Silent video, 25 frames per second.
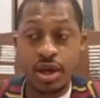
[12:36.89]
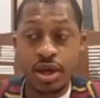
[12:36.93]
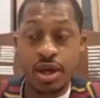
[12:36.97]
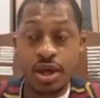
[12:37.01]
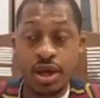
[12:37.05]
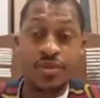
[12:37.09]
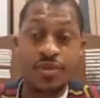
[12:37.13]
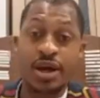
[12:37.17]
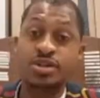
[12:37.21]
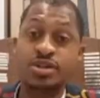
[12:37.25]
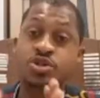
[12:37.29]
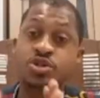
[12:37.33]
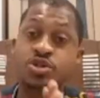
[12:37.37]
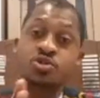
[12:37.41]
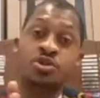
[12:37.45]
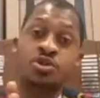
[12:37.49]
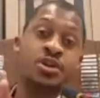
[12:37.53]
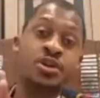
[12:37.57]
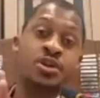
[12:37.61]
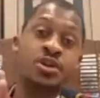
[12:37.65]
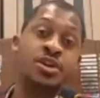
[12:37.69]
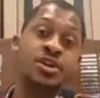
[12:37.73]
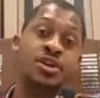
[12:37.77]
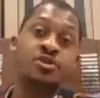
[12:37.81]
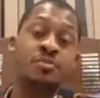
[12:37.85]
That student
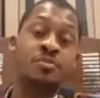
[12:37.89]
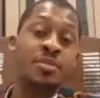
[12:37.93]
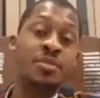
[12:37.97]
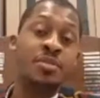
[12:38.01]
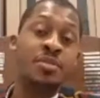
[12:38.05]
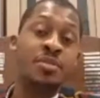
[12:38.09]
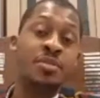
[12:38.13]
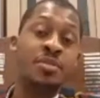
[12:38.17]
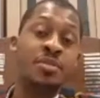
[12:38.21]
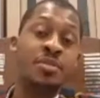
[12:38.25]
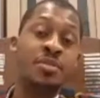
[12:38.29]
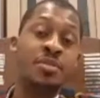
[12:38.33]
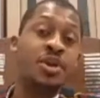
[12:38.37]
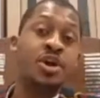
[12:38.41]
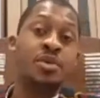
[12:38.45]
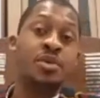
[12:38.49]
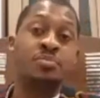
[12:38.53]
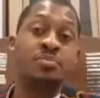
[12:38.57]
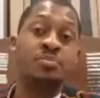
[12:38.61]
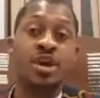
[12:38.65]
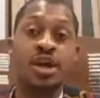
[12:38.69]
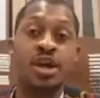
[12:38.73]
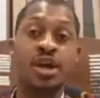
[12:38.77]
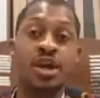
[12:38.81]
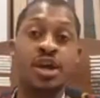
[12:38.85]
leader may
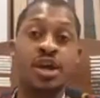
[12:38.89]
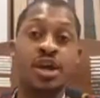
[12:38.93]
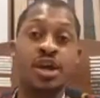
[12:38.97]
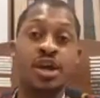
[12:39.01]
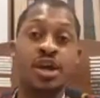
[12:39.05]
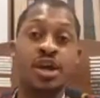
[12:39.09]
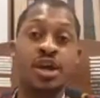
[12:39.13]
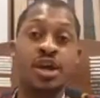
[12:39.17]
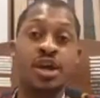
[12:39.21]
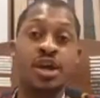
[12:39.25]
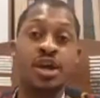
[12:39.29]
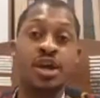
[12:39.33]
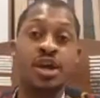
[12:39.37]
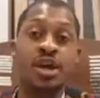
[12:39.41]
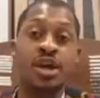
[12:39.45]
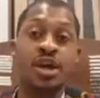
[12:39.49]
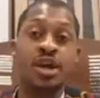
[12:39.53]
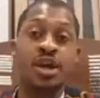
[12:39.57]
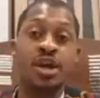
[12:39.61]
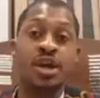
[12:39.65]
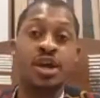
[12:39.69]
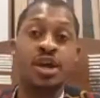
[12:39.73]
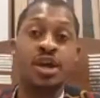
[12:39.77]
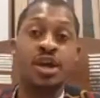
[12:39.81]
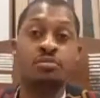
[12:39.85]
not be able to
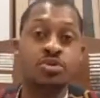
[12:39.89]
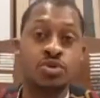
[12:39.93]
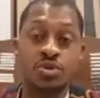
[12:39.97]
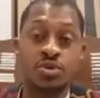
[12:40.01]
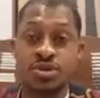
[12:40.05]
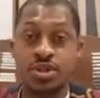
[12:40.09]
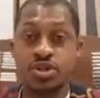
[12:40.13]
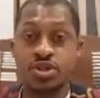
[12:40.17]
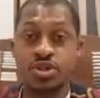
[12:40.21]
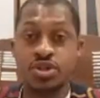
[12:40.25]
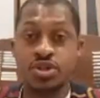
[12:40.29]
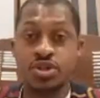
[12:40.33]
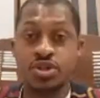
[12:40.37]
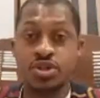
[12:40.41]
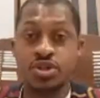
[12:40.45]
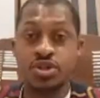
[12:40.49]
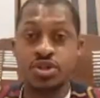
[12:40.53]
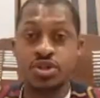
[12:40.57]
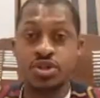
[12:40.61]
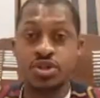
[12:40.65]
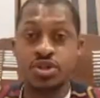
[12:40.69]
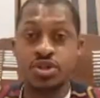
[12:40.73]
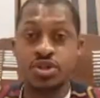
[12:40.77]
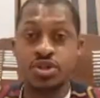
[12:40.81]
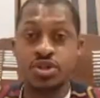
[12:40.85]
assist you
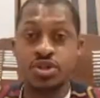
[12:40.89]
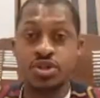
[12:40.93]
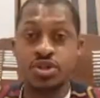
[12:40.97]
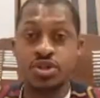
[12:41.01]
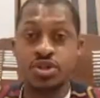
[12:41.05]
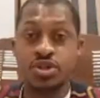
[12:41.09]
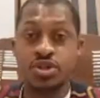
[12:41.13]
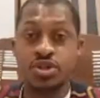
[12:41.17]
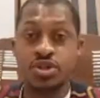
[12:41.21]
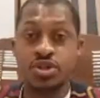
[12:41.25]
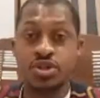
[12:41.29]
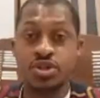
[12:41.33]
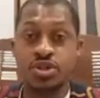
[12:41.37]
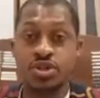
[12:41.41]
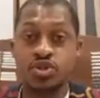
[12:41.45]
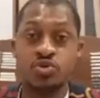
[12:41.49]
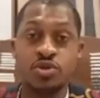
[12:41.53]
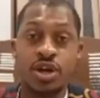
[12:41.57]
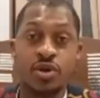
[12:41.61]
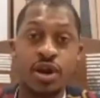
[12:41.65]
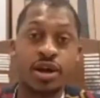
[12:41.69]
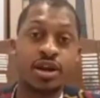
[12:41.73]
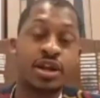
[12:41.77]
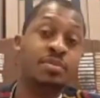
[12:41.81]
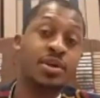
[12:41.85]
directly, but they can
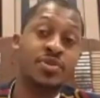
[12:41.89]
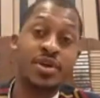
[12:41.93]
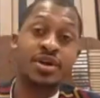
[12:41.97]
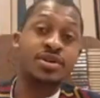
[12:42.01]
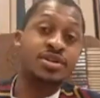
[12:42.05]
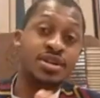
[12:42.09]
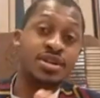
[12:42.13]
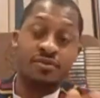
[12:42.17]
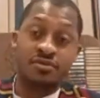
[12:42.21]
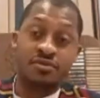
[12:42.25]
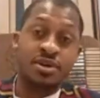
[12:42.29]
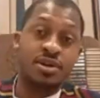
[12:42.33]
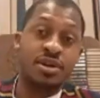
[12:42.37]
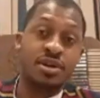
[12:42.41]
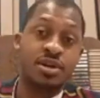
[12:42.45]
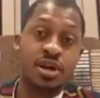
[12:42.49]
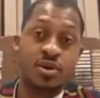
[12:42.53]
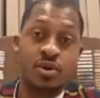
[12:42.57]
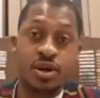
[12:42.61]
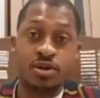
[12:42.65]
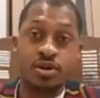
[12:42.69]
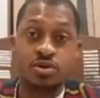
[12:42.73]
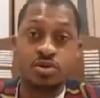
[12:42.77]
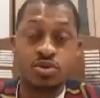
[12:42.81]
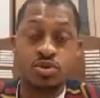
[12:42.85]
definitely direct you
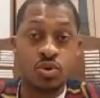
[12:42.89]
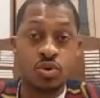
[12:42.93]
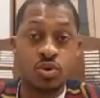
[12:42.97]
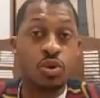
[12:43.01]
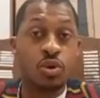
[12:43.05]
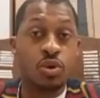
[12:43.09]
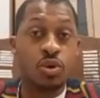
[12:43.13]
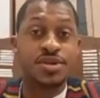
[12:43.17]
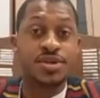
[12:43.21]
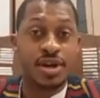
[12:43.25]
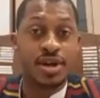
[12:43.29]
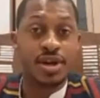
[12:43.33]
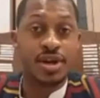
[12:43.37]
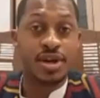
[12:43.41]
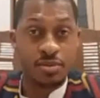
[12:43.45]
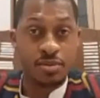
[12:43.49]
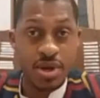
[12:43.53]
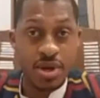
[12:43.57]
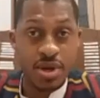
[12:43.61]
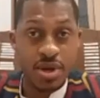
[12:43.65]
towards another means.